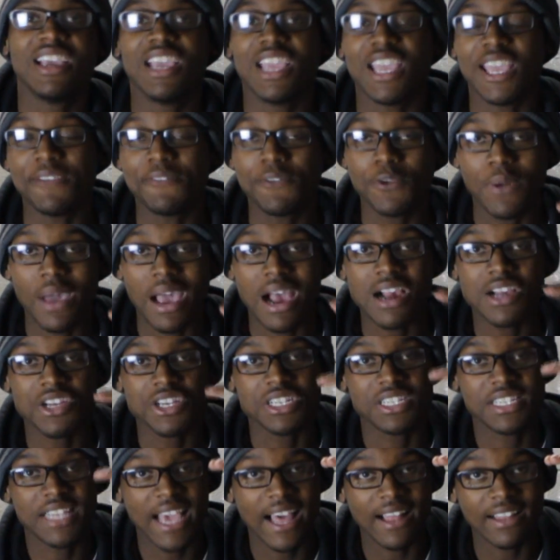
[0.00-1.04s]
If you
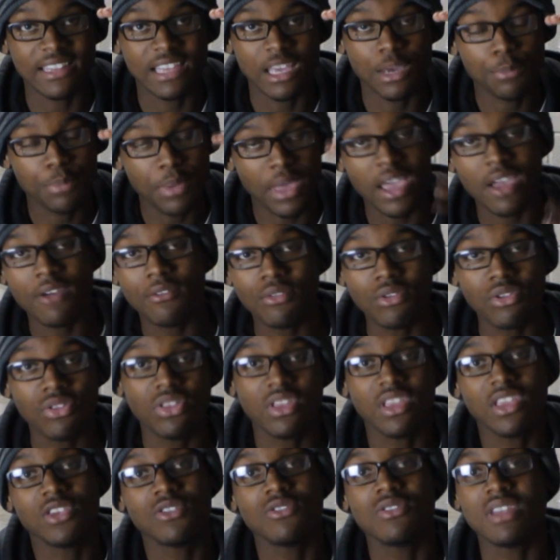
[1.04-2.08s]
actually tally up
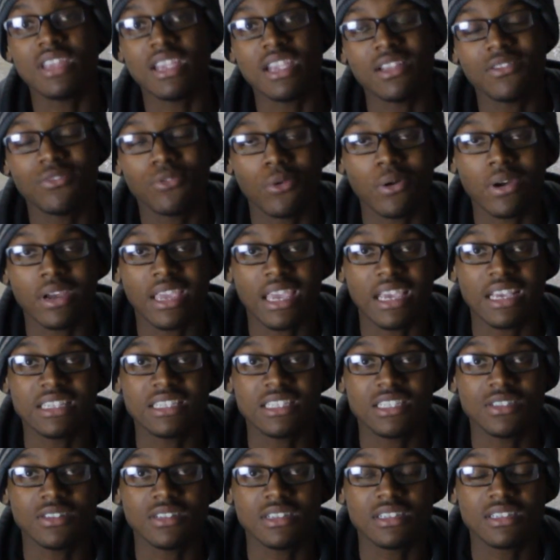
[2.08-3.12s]
everything you need for a
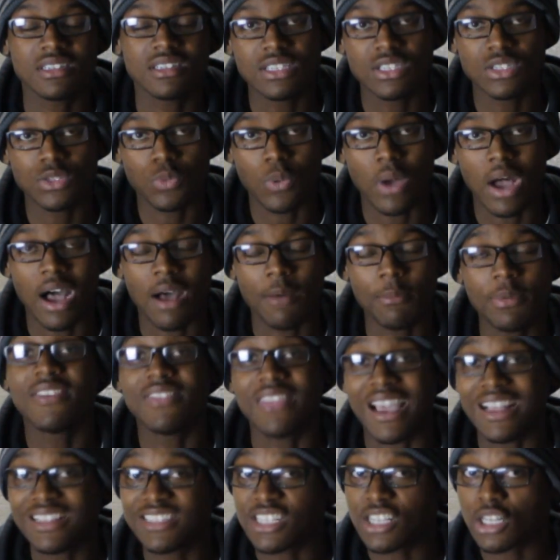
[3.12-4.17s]
K-Series swap,
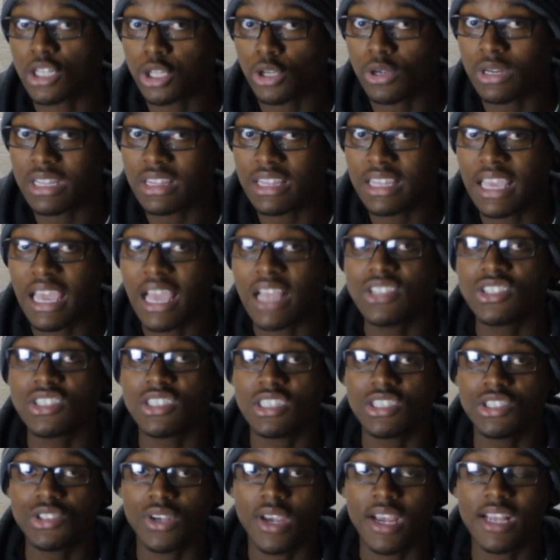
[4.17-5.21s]
that's including the engine
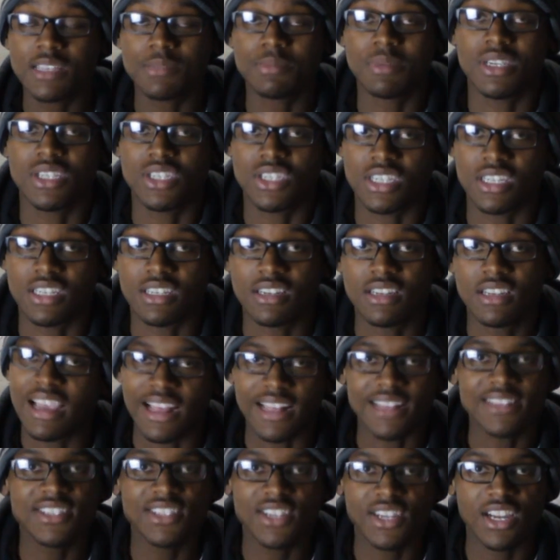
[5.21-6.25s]
and transmission,
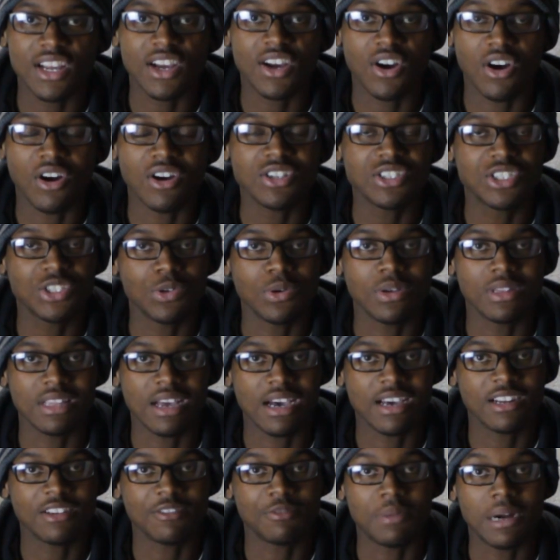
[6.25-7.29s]
it's going to cost you a
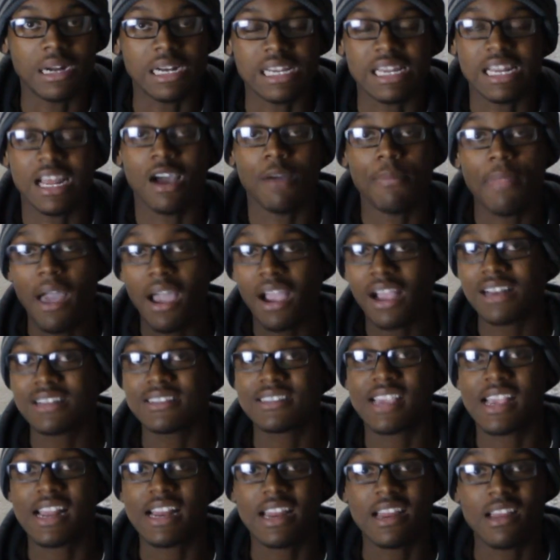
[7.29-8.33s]
lot of money. Now I'm not going to
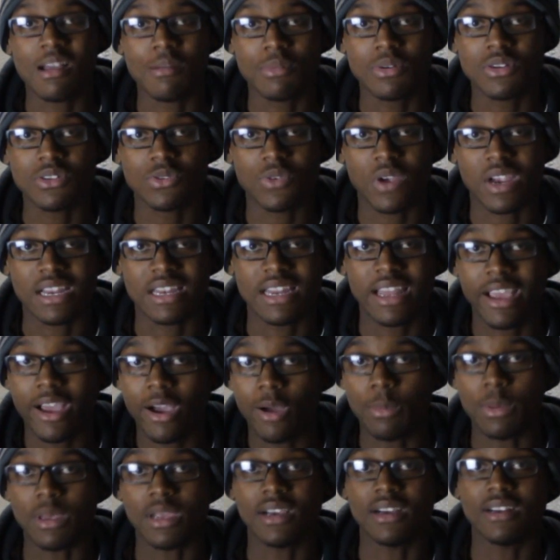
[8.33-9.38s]
say any numbers right
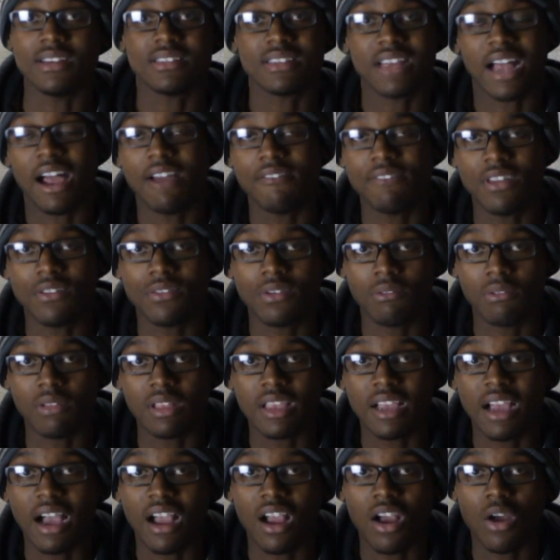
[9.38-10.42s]
now because I've never really
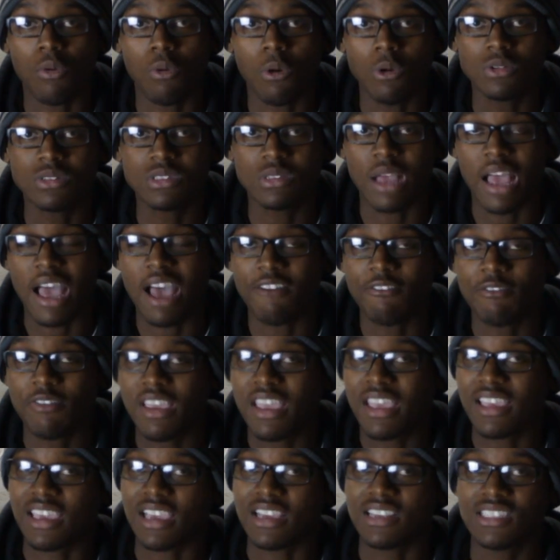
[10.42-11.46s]
gotten quotes to have
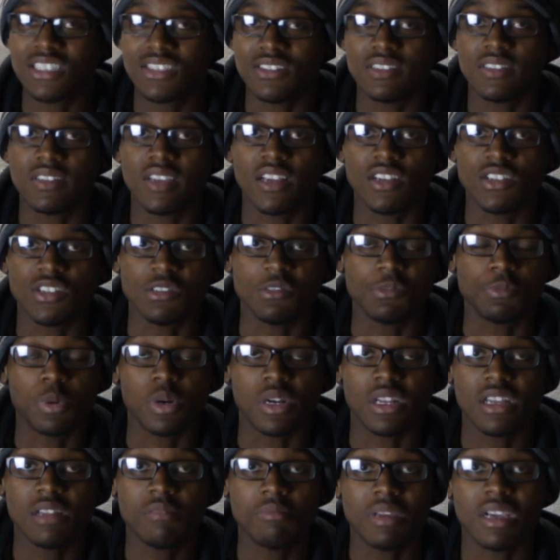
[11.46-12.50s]
K-Series engines put
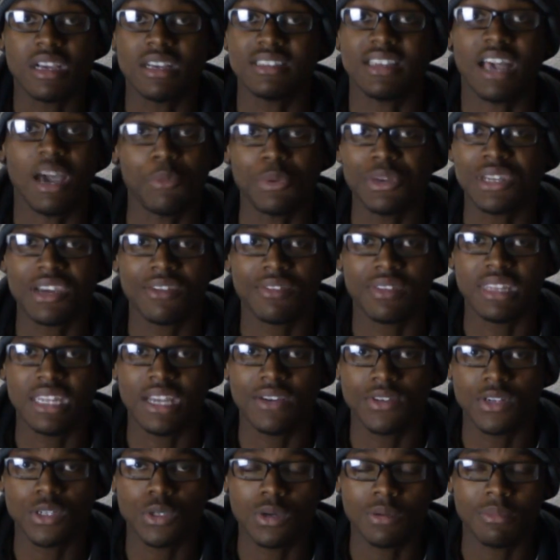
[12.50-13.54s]
in, because I would definitely
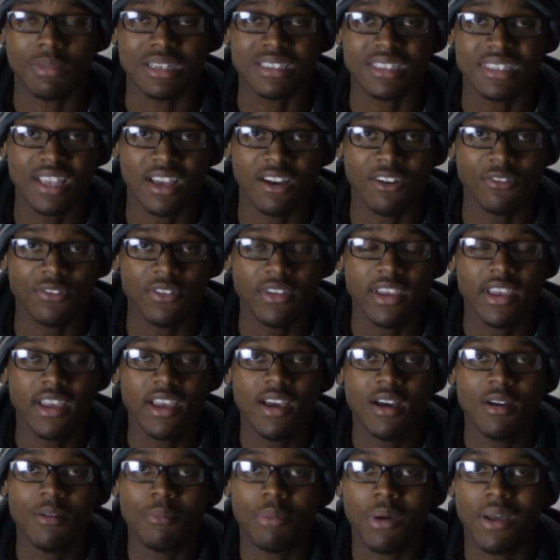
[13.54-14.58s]
never do it
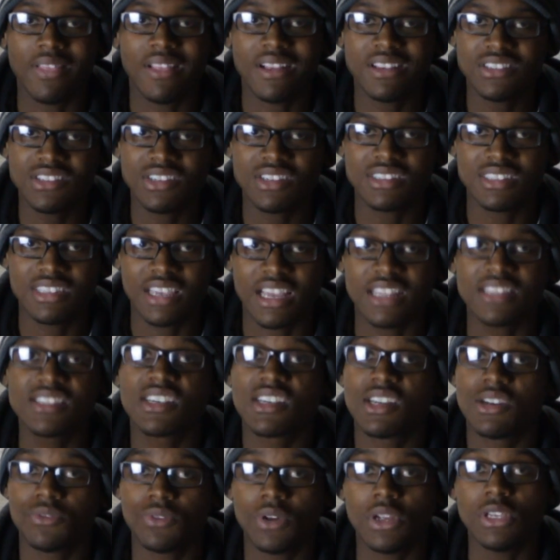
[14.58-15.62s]
myself. But let's just say it's
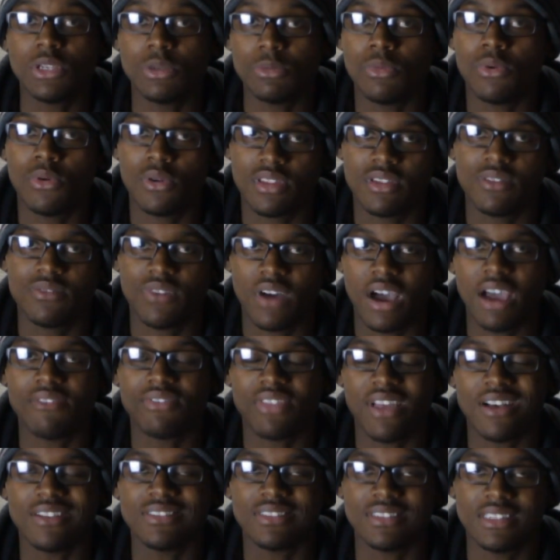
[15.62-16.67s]
going to run you more than
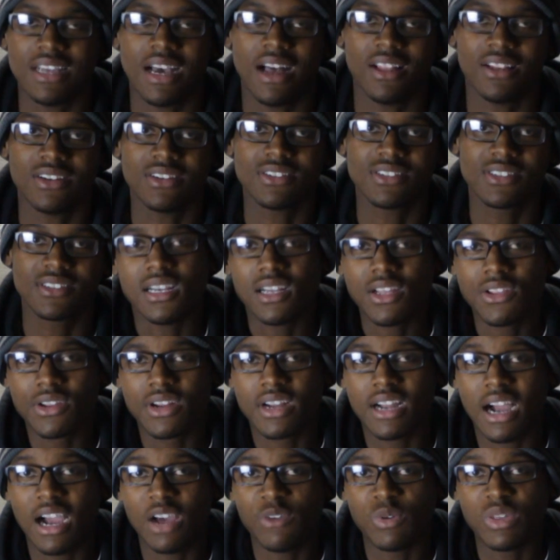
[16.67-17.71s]
$5,000. Another
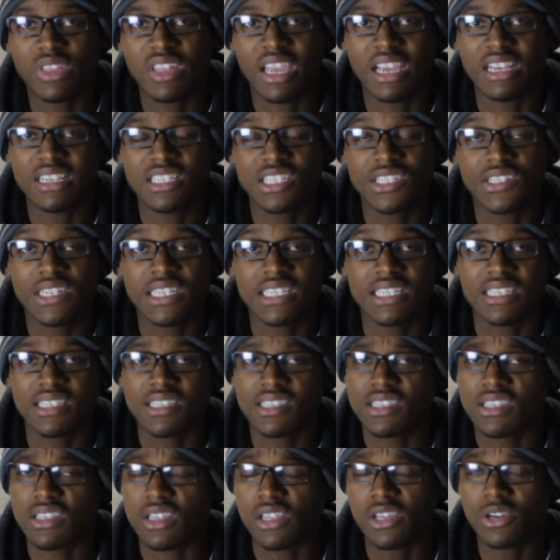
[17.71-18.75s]
con with K-Series is
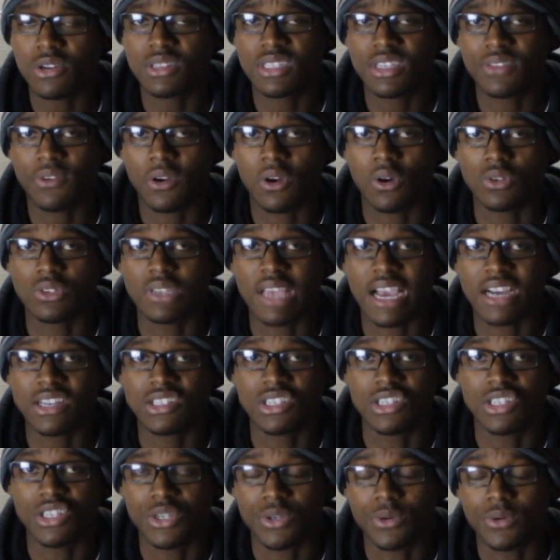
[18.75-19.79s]
it's a little difficult to
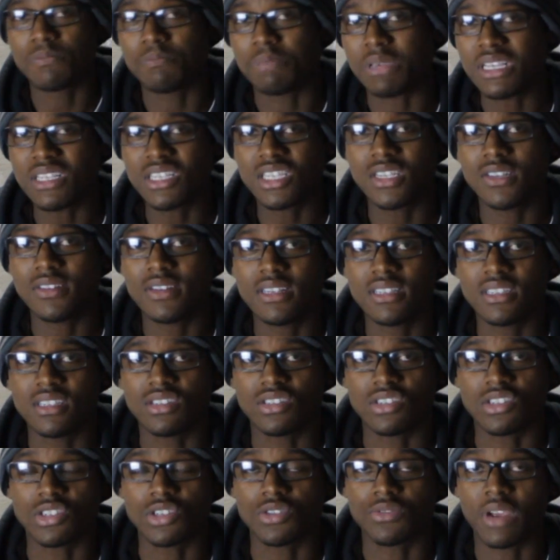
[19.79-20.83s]
actually do. B-Series is
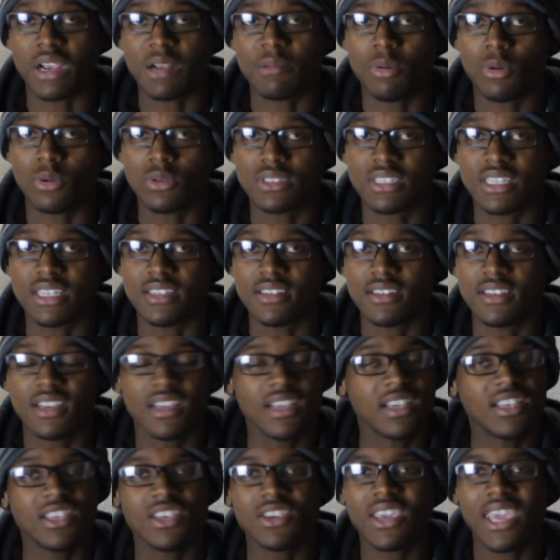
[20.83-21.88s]
just direct bolt-in.
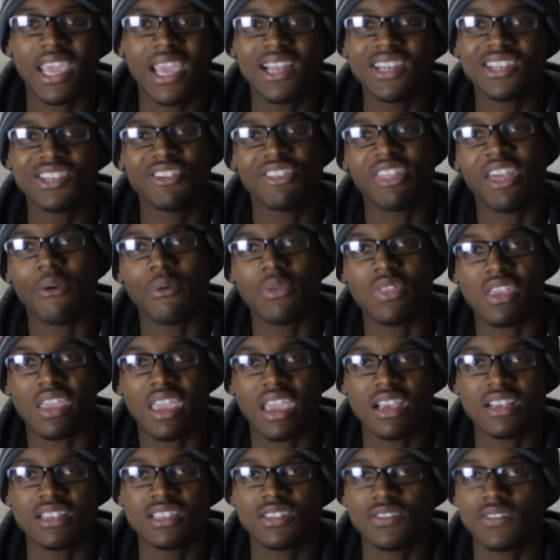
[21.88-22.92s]
You can't do that with the
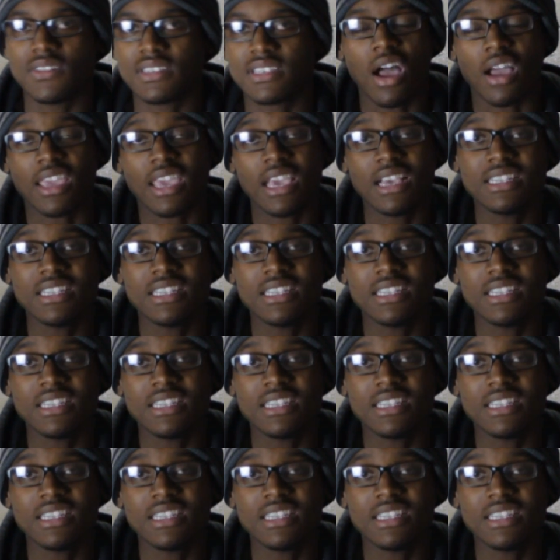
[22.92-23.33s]
K-Series.